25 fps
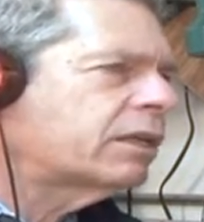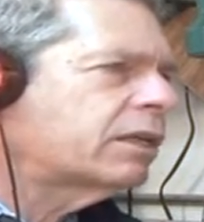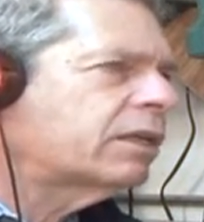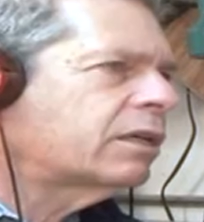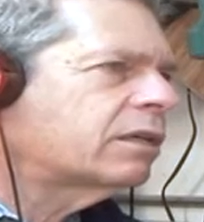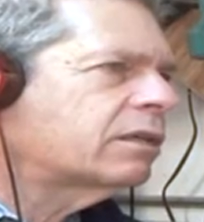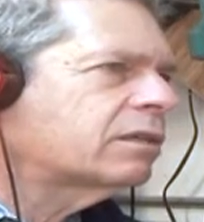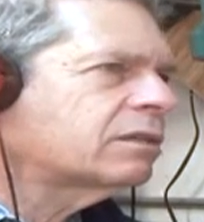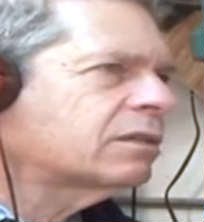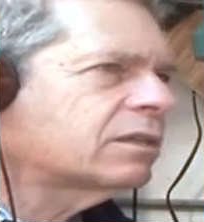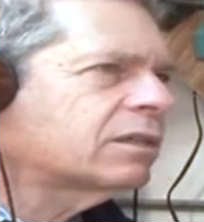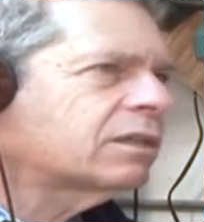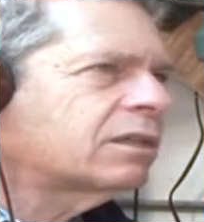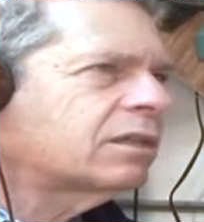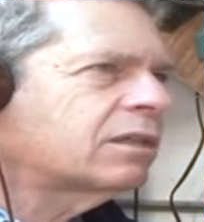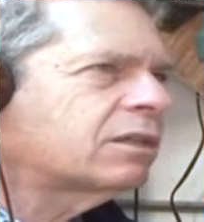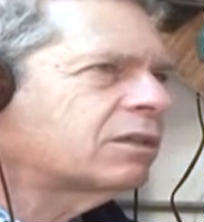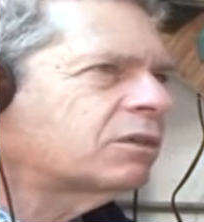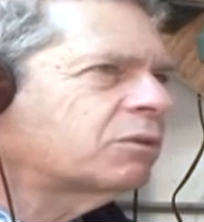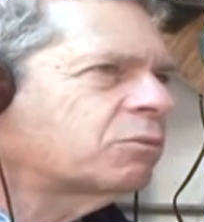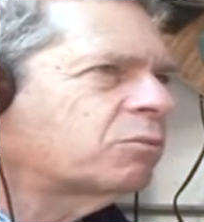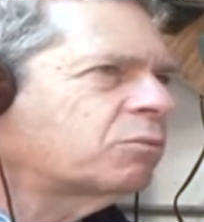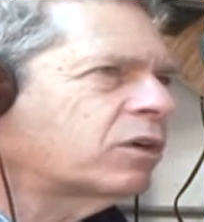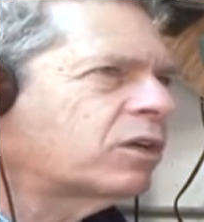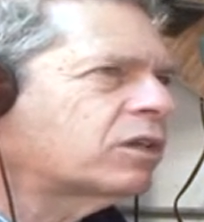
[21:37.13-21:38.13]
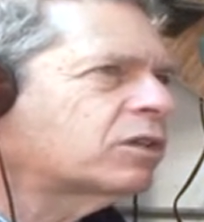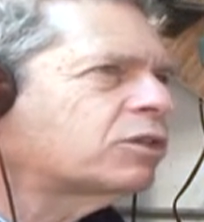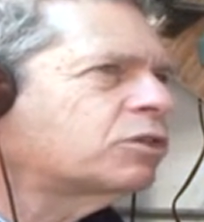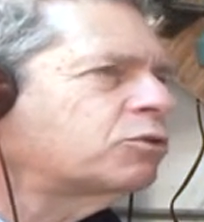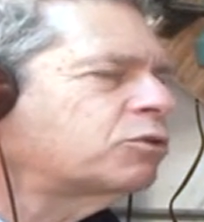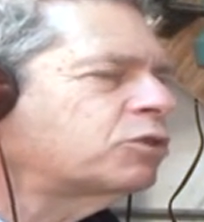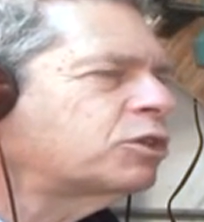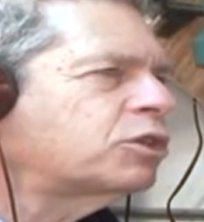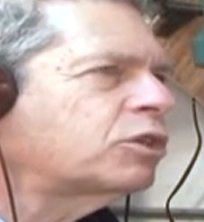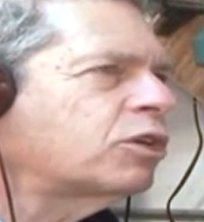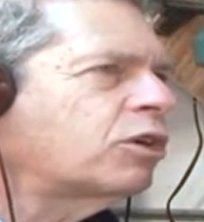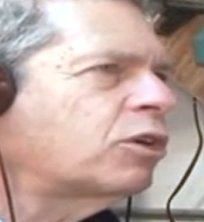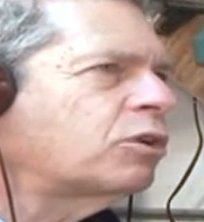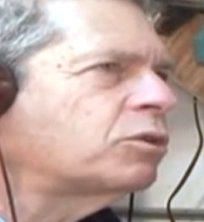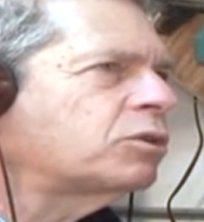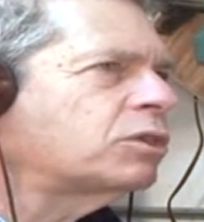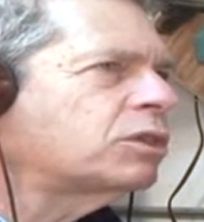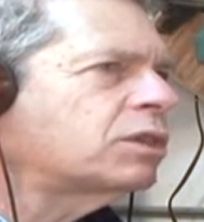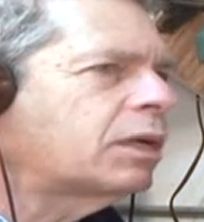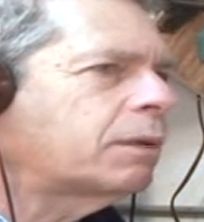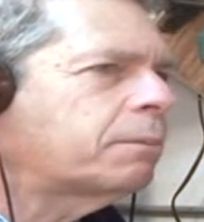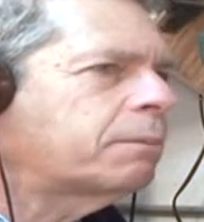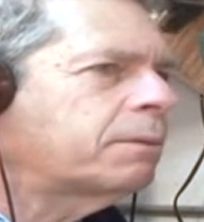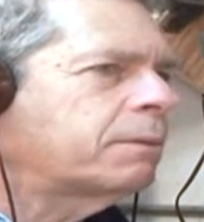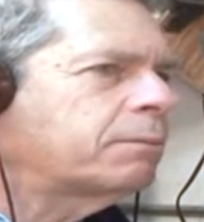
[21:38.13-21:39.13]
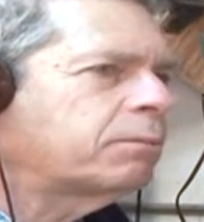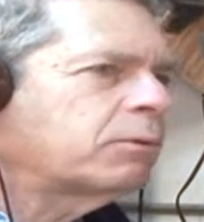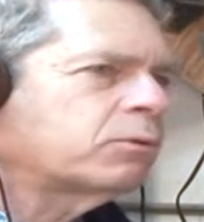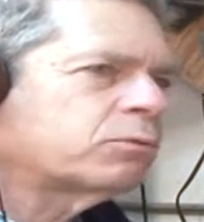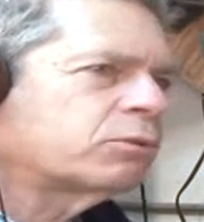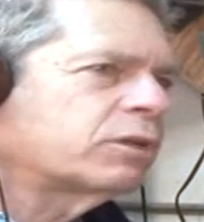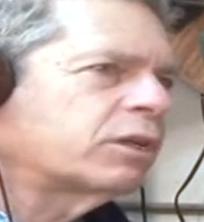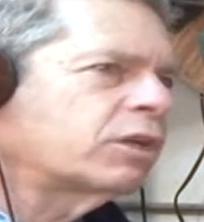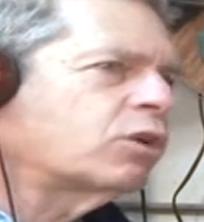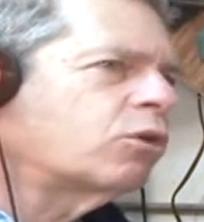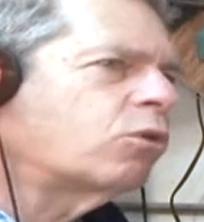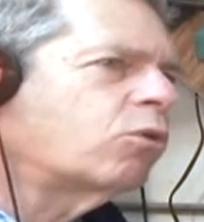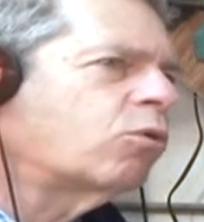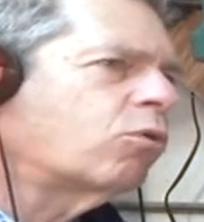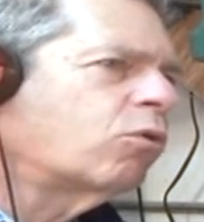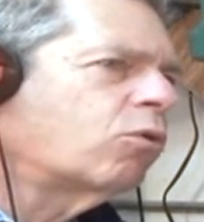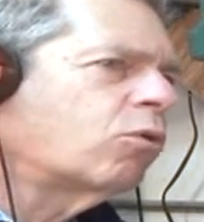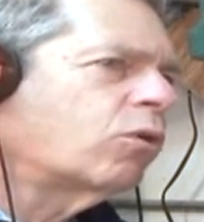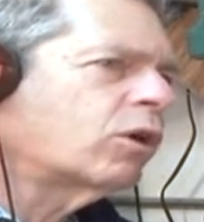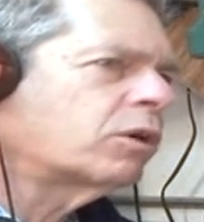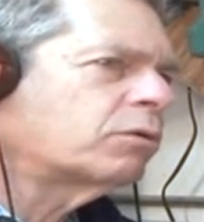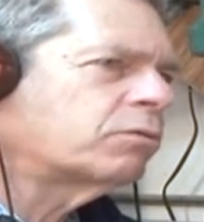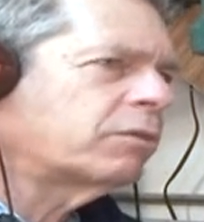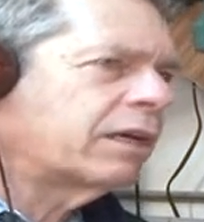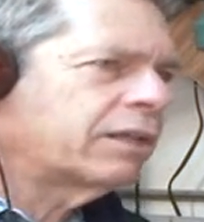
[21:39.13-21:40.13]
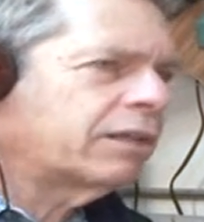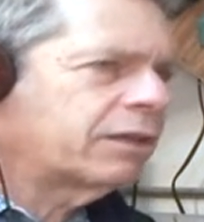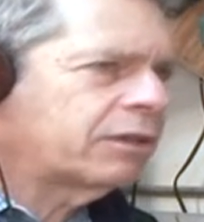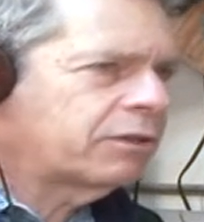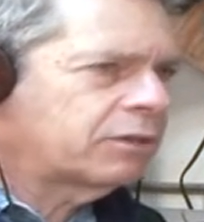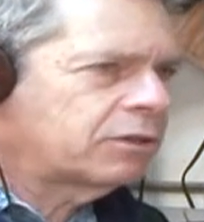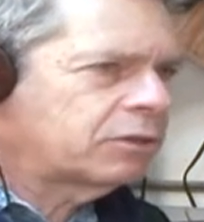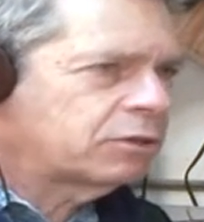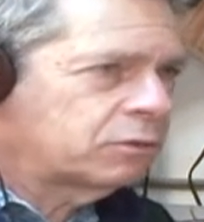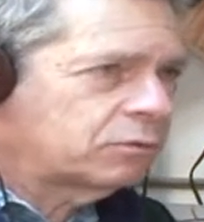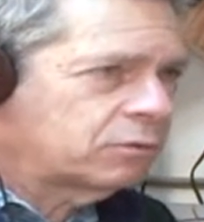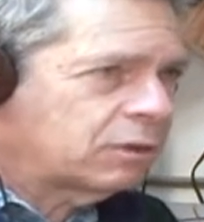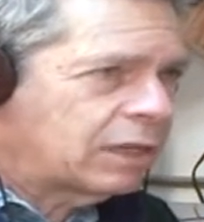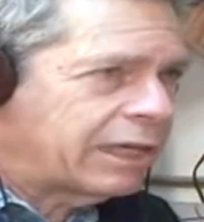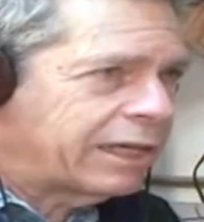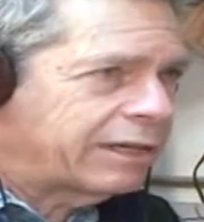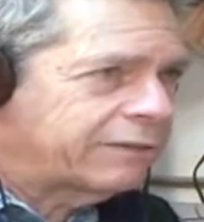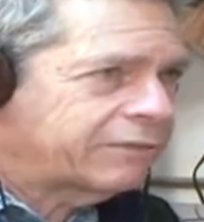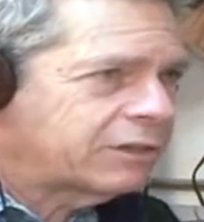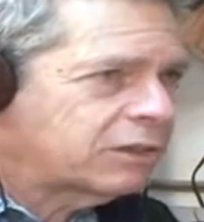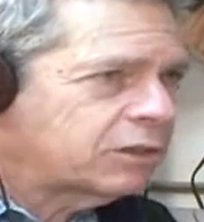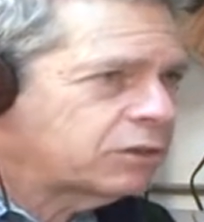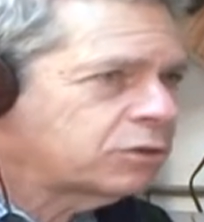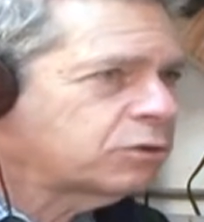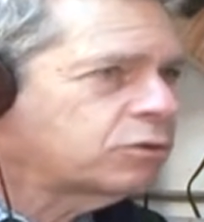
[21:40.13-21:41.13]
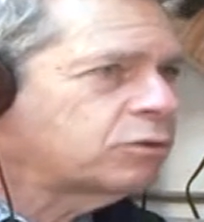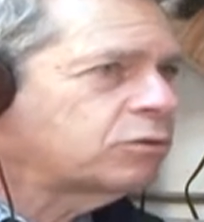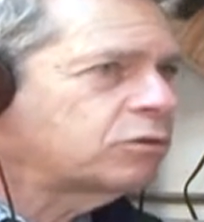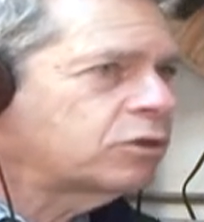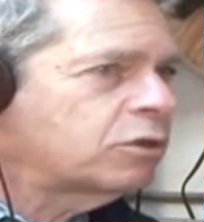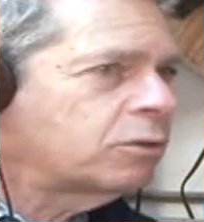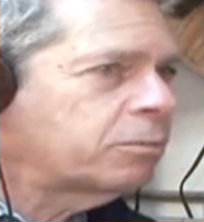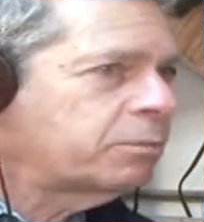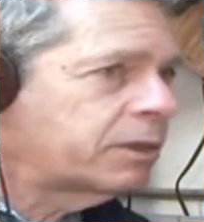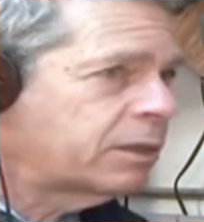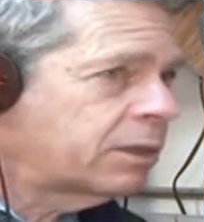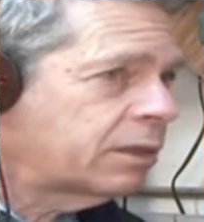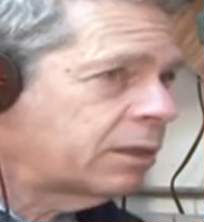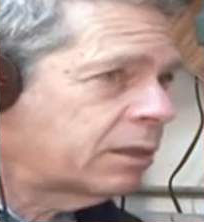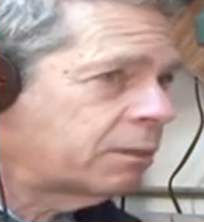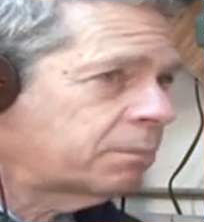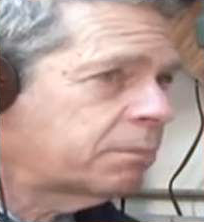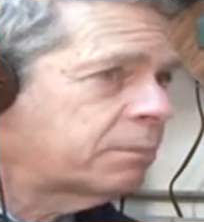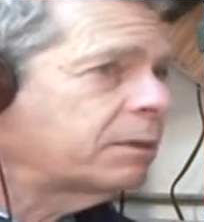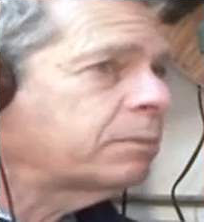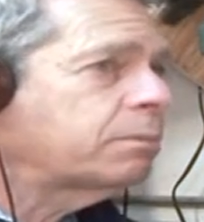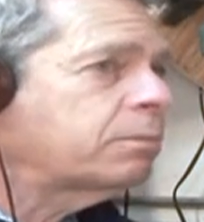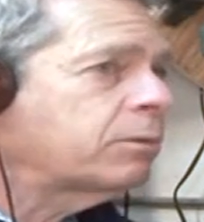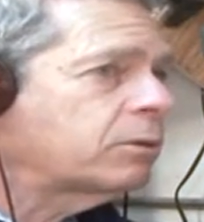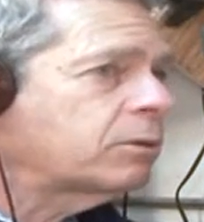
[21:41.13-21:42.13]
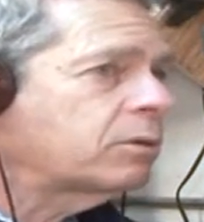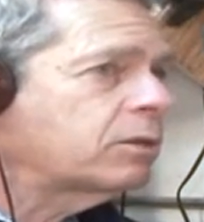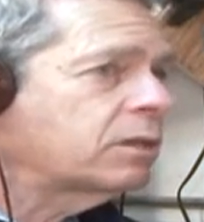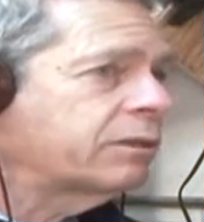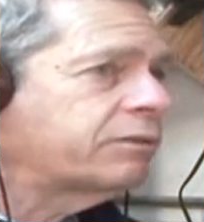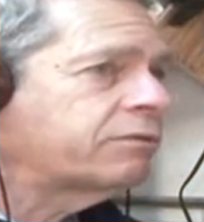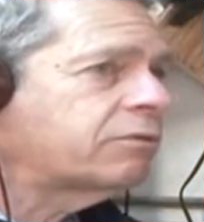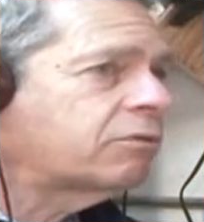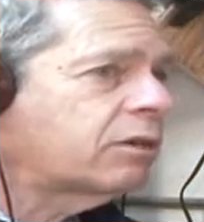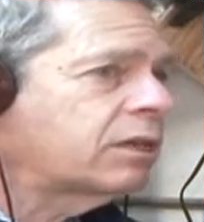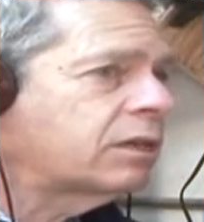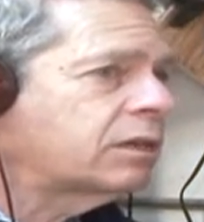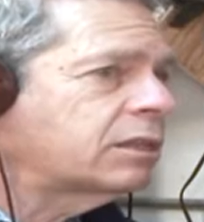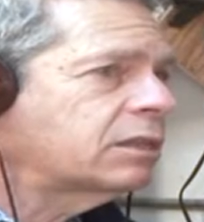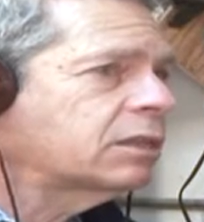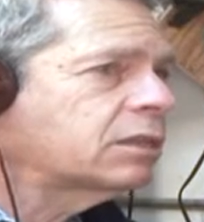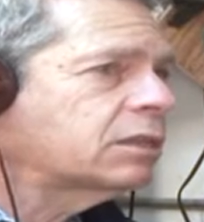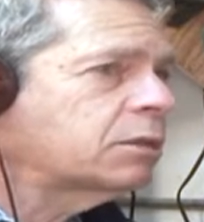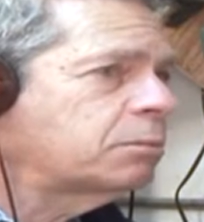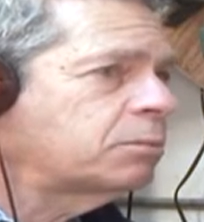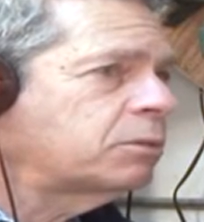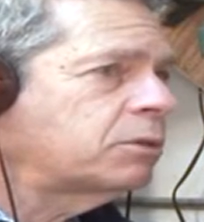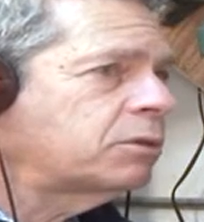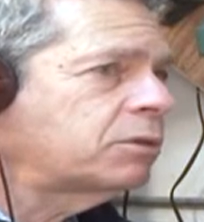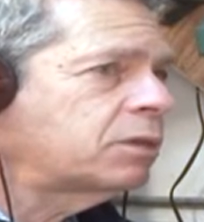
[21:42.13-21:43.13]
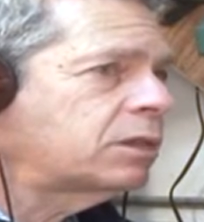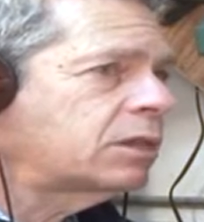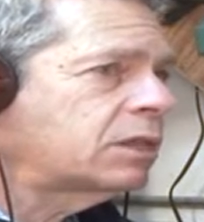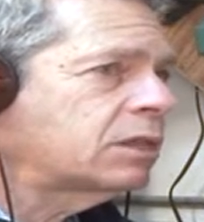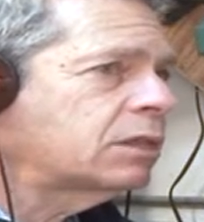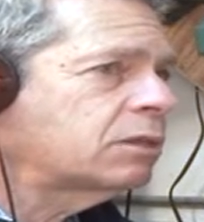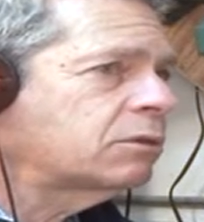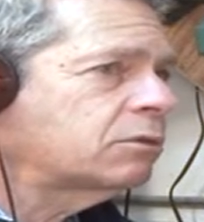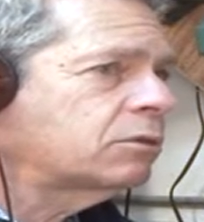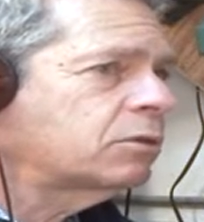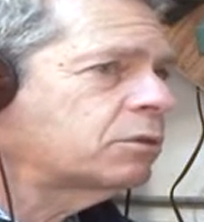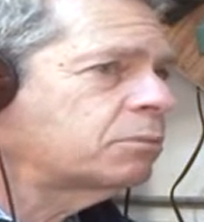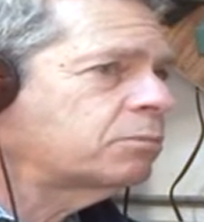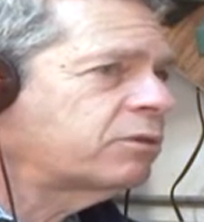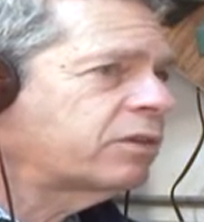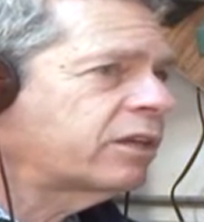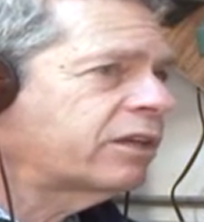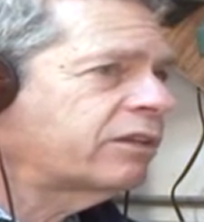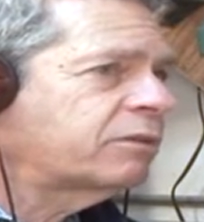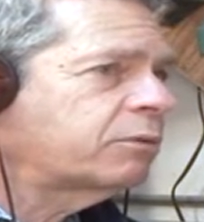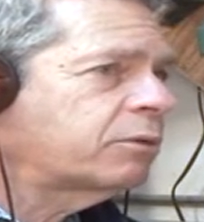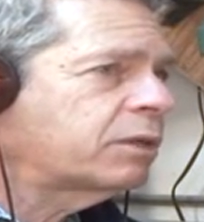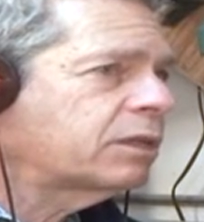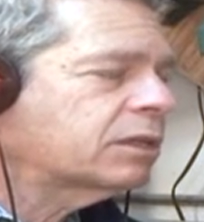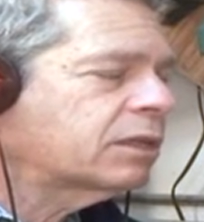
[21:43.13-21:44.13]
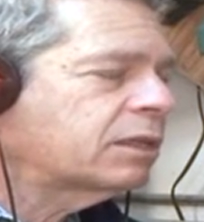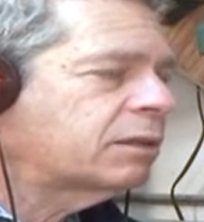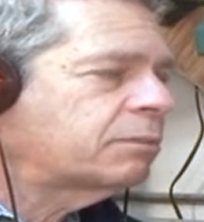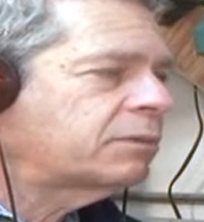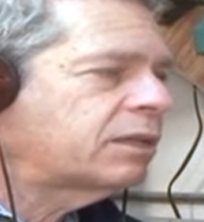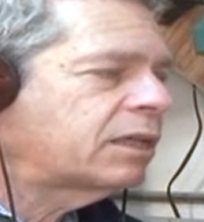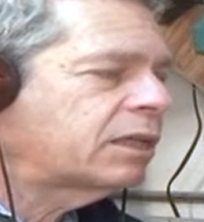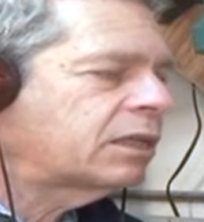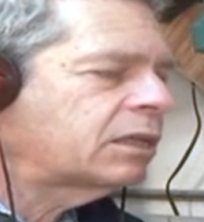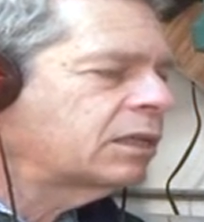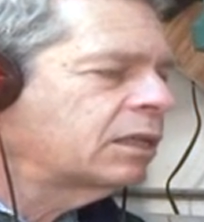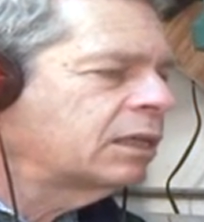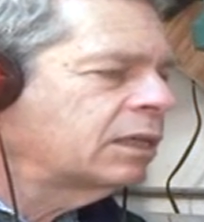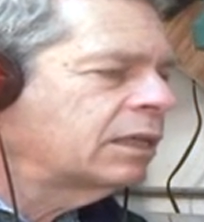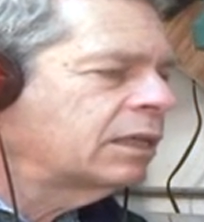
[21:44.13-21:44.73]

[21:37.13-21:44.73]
There are one or two shows that people record rather than do live in the studio, but there are people who live right in the community who could very well come in.